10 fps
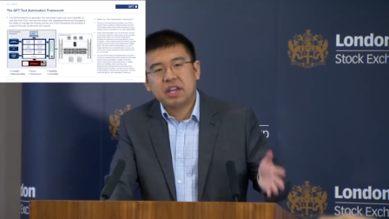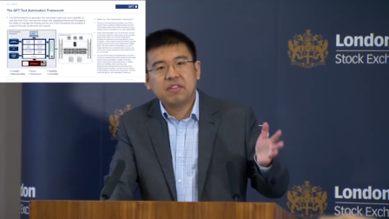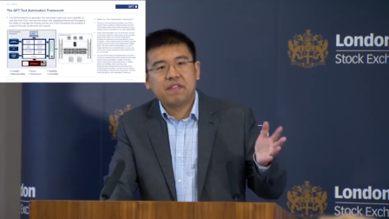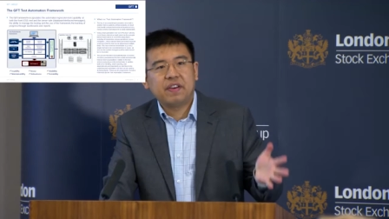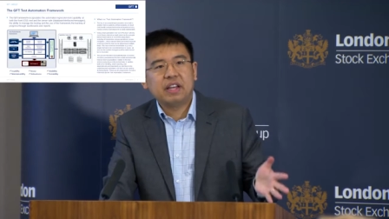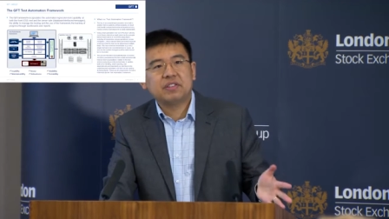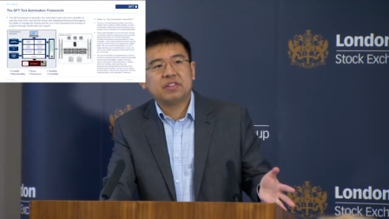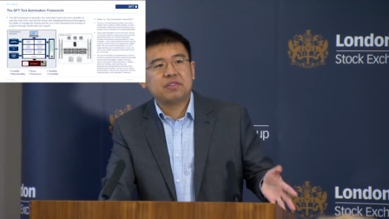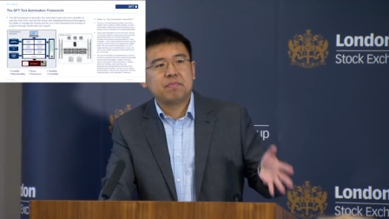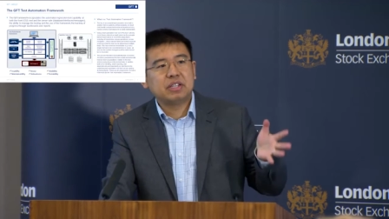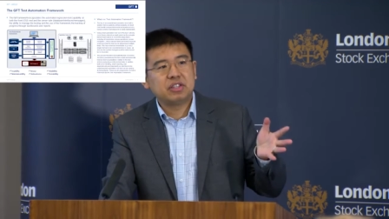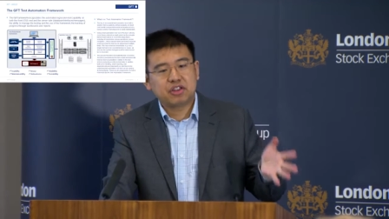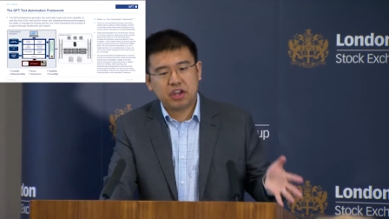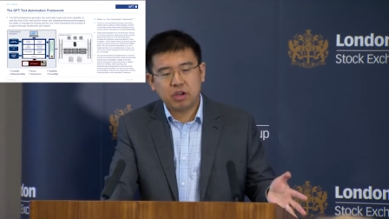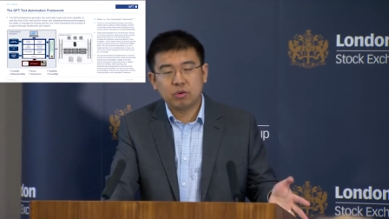interfaces,
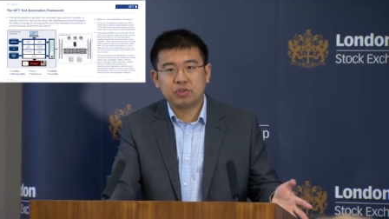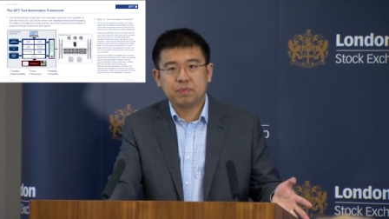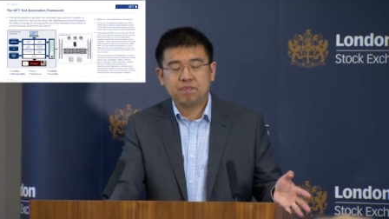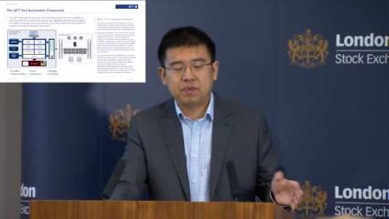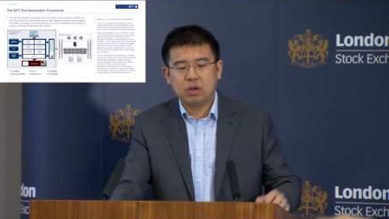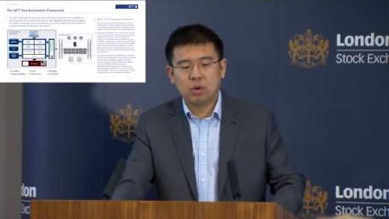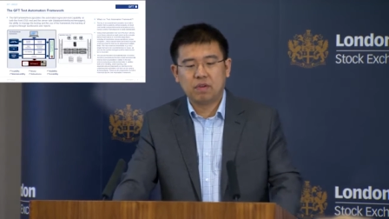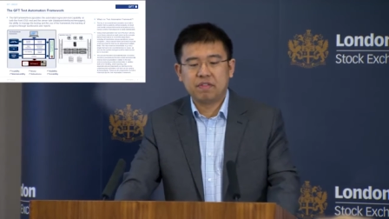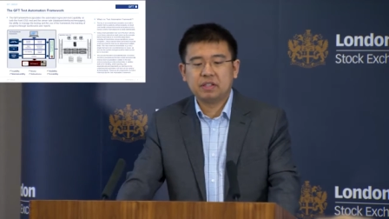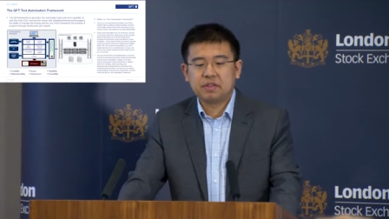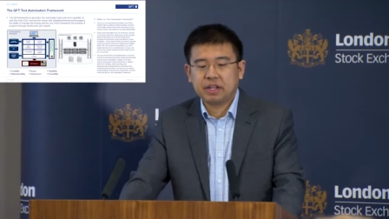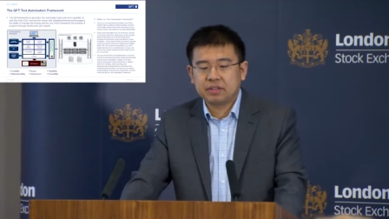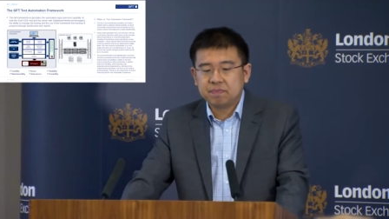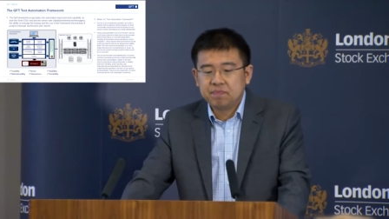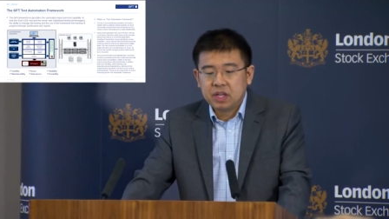message queues, all of these things.